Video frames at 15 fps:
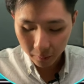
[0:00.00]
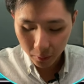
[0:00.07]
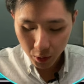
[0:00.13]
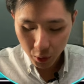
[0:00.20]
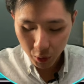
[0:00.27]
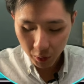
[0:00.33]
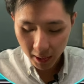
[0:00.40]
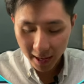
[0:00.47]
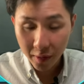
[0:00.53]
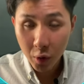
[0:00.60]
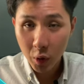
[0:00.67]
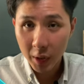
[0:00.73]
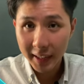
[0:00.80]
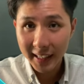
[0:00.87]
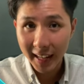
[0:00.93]
which
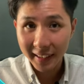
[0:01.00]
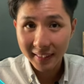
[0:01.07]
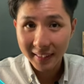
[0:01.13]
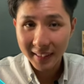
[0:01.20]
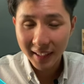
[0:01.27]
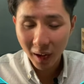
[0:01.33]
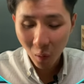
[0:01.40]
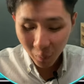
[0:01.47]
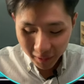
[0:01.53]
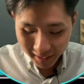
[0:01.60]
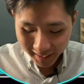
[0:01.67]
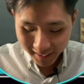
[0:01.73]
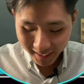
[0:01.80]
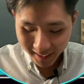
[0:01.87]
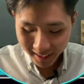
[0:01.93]
ensures that only
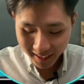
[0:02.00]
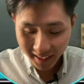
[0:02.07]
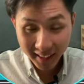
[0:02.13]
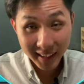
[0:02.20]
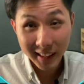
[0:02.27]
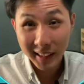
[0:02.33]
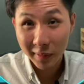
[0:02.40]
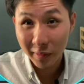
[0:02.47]
data that is